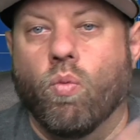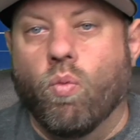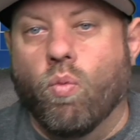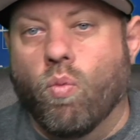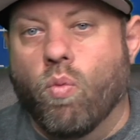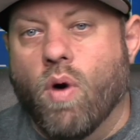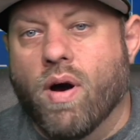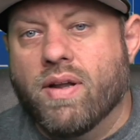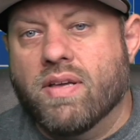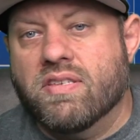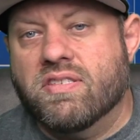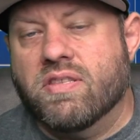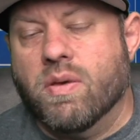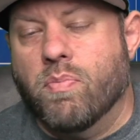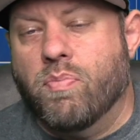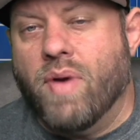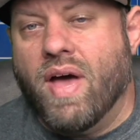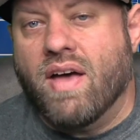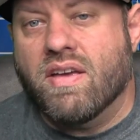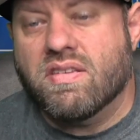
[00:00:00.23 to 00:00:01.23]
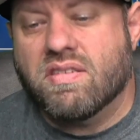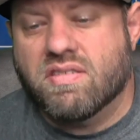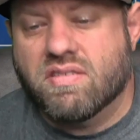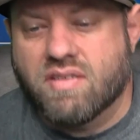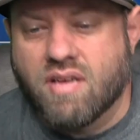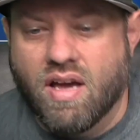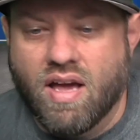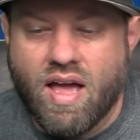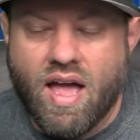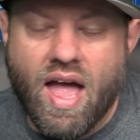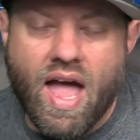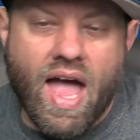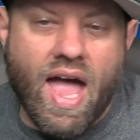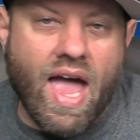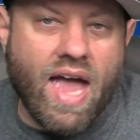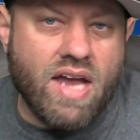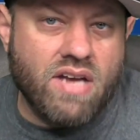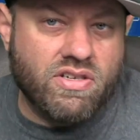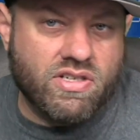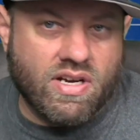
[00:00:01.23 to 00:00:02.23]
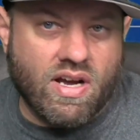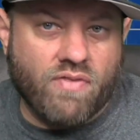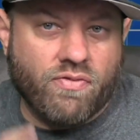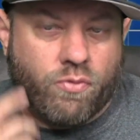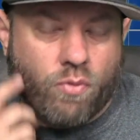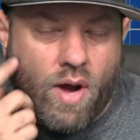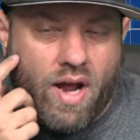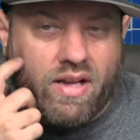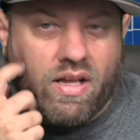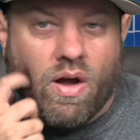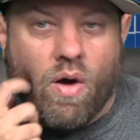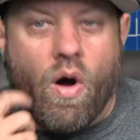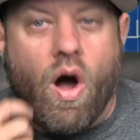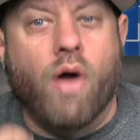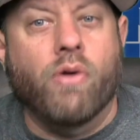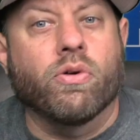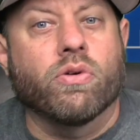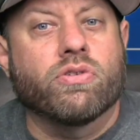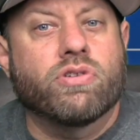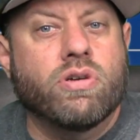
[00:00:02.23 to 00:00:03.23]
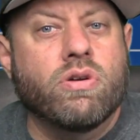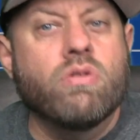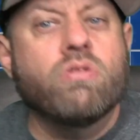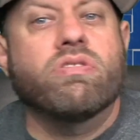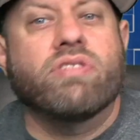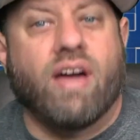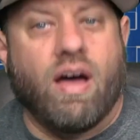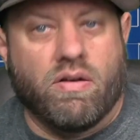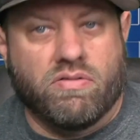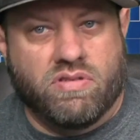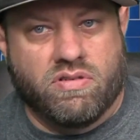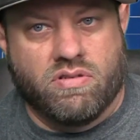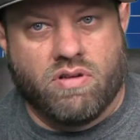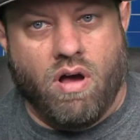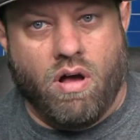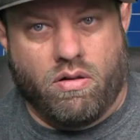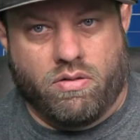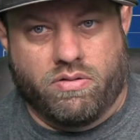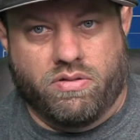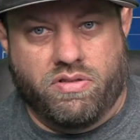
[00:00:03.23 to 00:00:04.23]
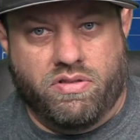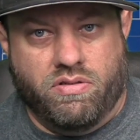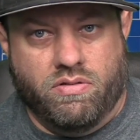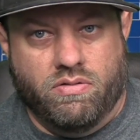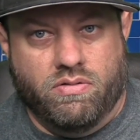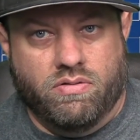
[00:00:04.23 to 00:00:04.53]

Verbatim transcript: What is the best HF radio under $2,000?